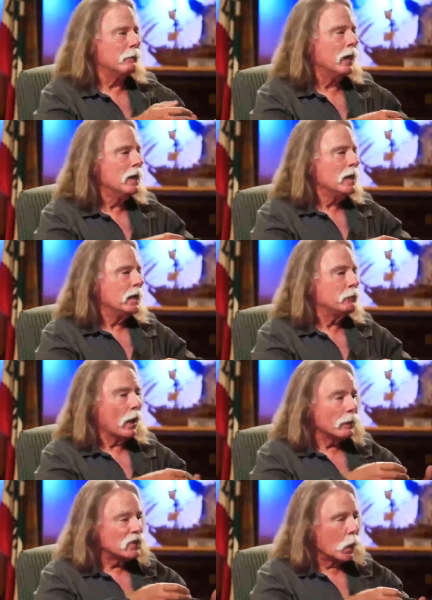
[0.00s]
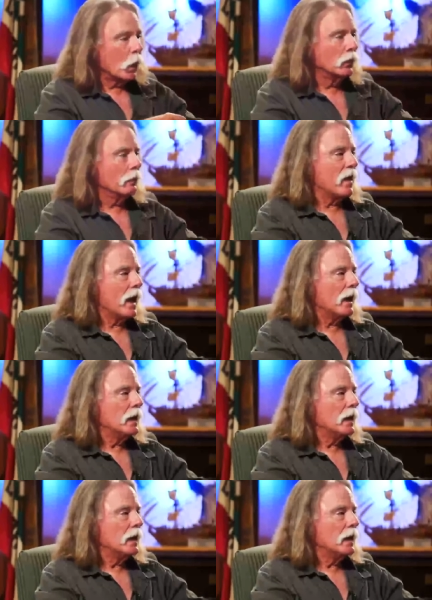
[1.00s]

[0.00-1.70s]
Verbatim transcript: But he probably told them that.